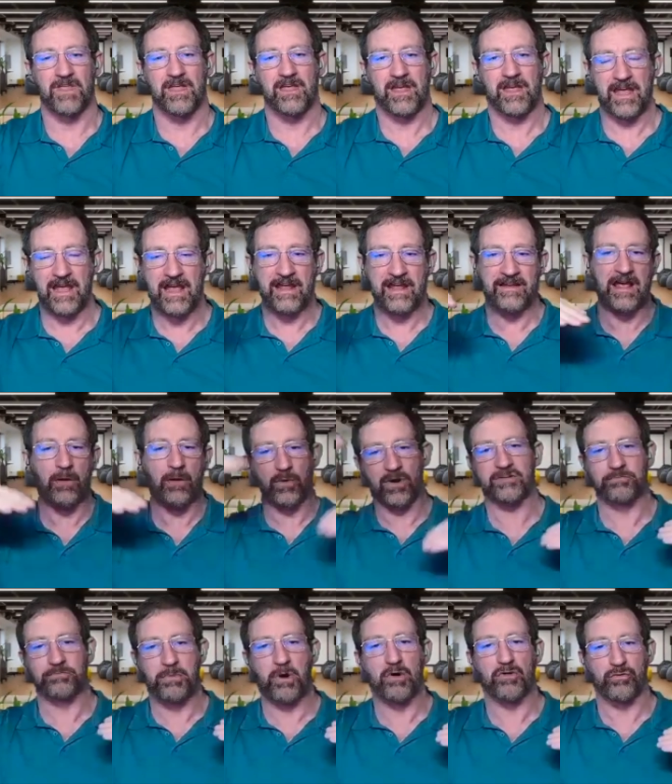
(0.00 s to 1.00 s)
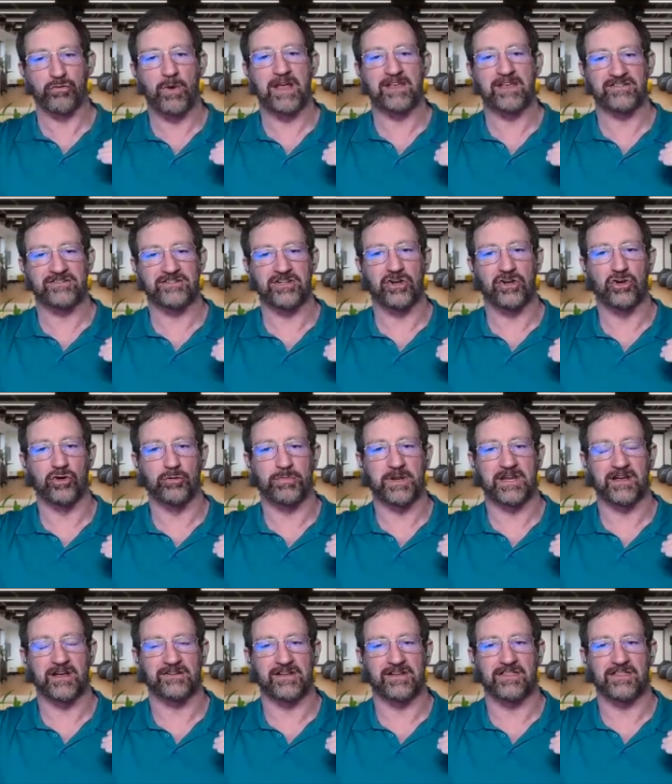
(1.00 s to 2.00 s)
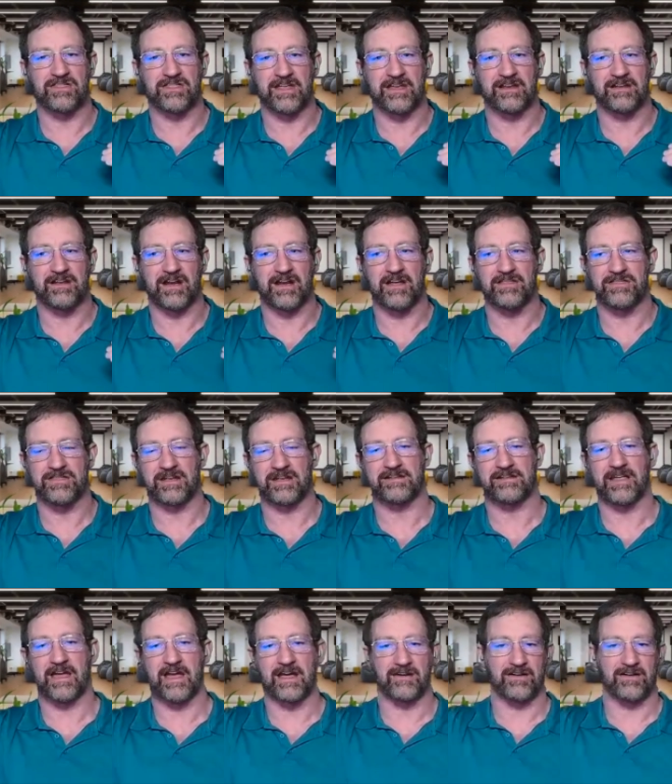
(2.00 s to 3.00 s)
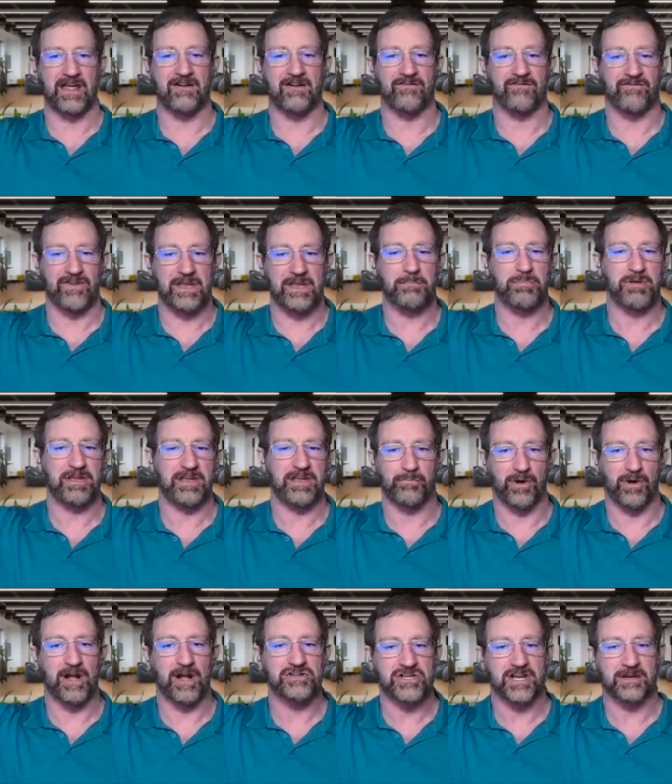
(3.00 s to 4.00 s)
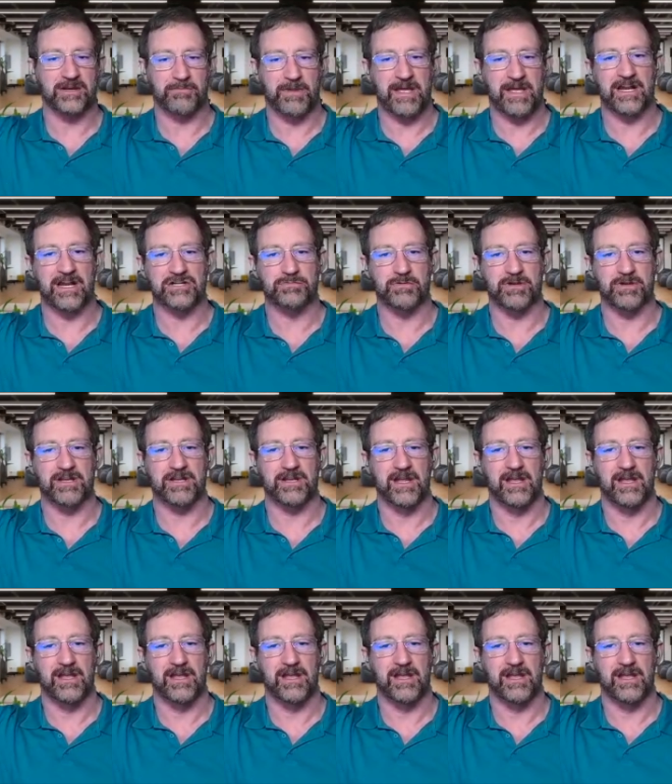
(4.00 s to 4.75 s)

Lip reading: And that works both ways too, because I think that VP of project management